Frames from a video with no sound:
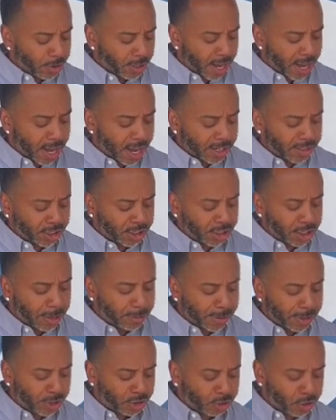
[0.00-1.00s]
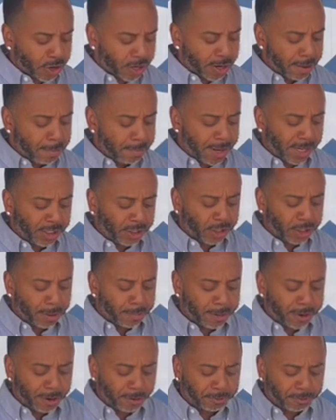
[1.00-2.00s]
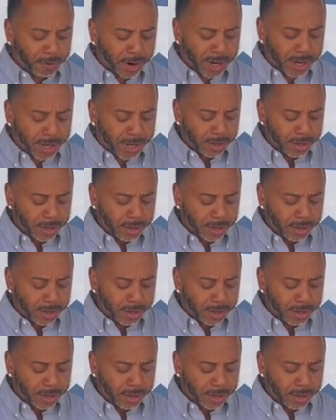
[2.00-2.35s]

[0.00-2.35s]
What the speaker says: the houses shall be destroyed, and men shall be afraid.